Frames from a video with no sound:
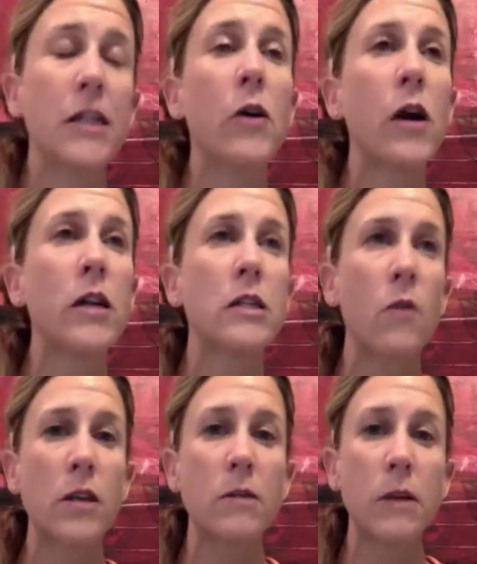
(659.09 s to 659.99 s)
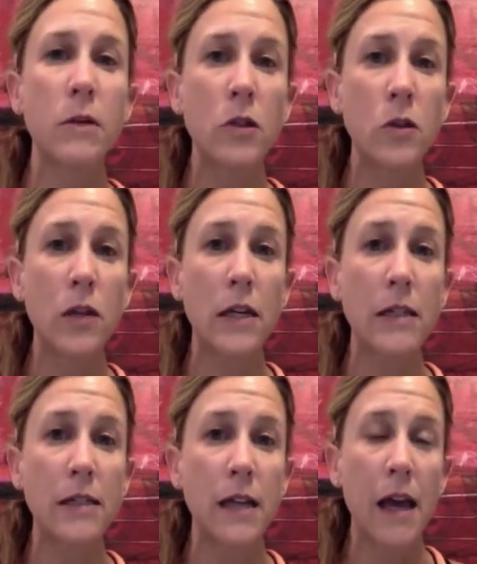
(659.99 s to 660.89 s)
So I just wanted to be able to do
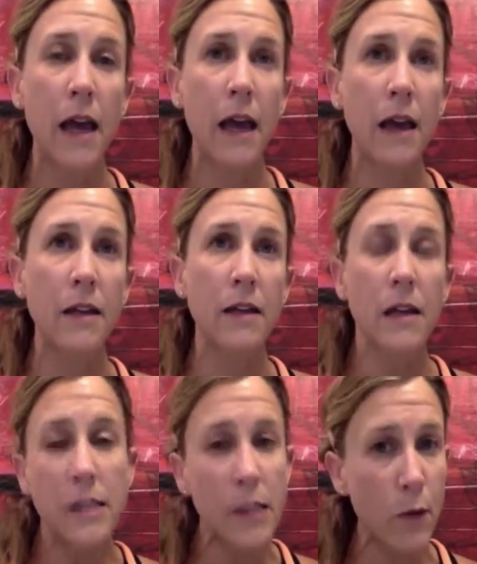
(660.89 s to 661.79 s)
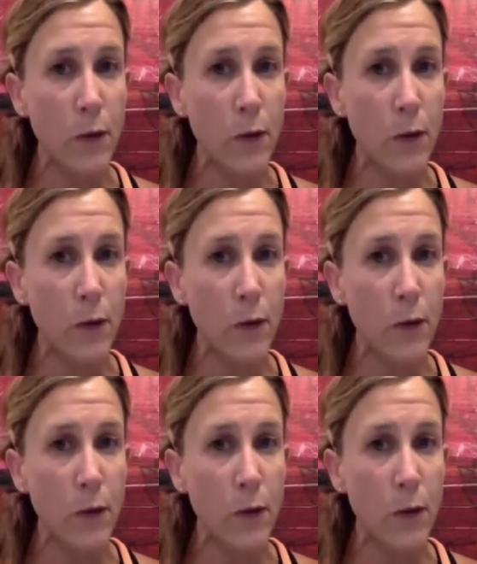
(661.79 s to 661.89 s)
this and see what it